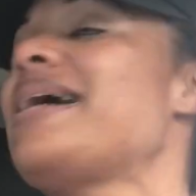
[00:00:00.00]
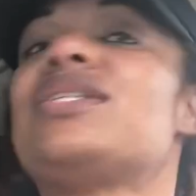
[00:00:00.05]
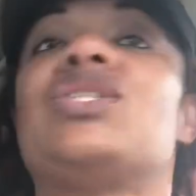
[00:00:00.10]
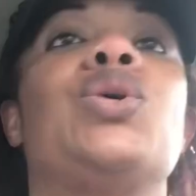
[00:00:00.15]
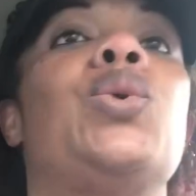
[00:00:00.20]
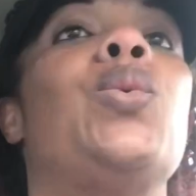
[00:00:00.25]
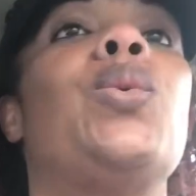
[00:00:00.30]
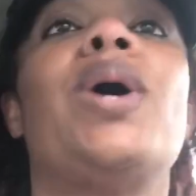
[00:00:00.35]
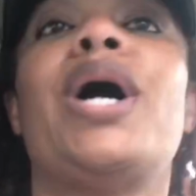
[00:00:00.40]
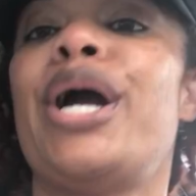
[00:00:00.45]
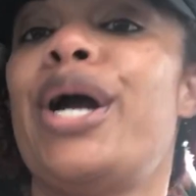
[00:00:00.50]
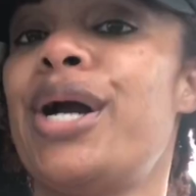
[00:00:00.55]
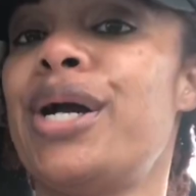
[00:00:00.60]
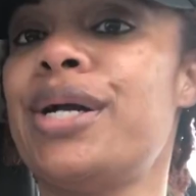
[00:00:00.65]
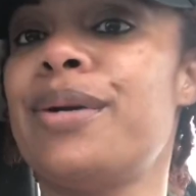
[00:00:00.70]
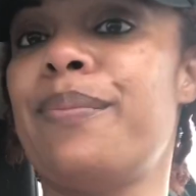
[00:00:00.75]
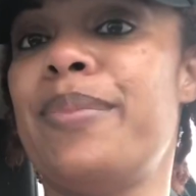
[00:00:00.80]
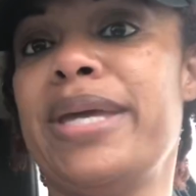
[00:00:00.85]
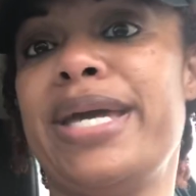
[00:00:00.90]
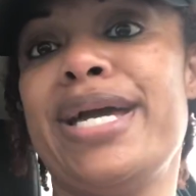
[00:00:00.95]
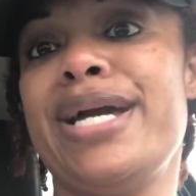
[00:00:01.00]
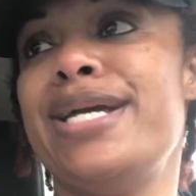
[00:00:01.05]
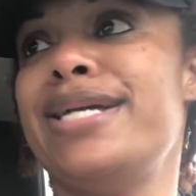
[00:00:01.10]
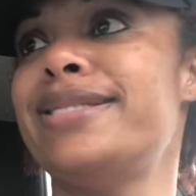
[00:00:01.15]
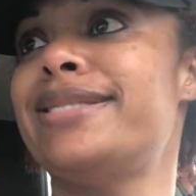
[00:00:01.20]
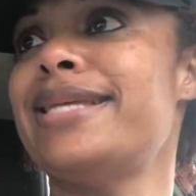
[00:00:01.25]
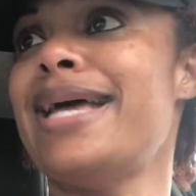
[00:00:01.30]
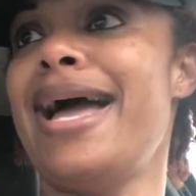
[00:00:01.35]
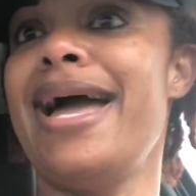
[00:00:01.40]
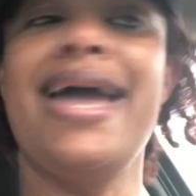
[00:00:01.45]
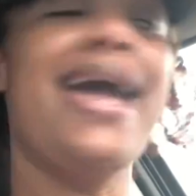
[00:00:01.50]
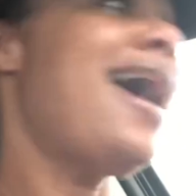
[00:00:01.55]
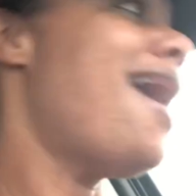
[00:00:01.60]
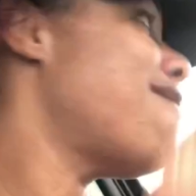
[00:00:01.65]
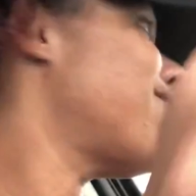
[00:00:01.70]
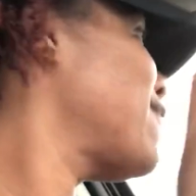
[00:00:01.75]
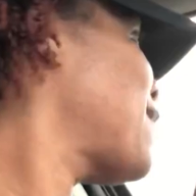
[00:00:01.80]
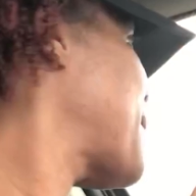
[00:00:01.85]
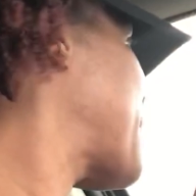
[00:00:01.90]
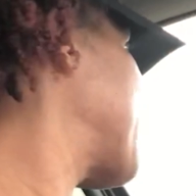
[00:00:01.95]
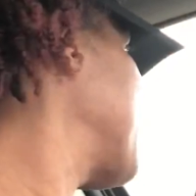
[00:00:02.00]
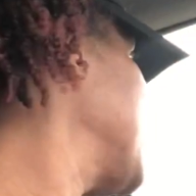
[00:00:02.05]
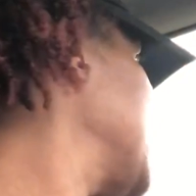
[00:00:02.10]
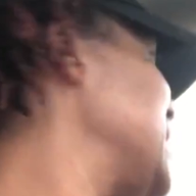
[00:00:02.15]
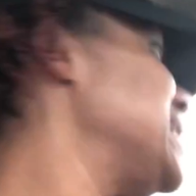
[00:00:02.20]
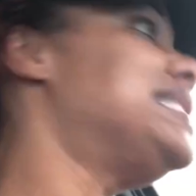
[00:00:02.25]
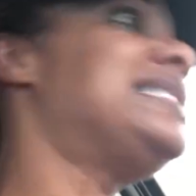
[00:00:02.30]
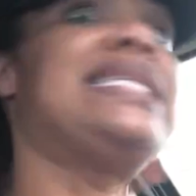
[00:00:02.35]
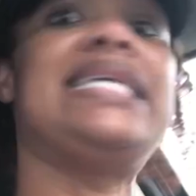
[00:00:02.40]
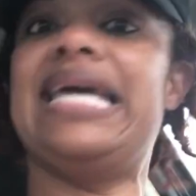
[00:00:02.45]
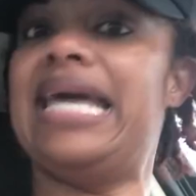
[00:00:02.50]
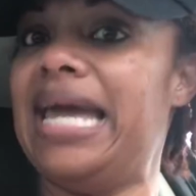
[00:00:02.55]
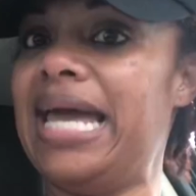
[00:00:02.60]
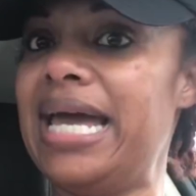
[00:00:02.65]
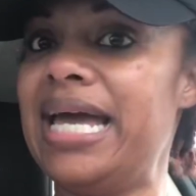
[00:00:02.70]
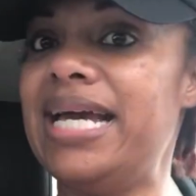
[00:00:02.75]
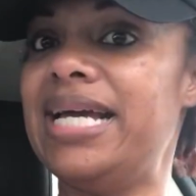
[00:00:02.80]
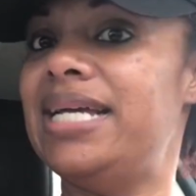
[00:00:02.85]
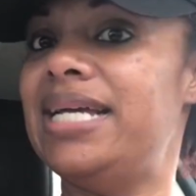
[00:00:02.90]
to work because I have a meeting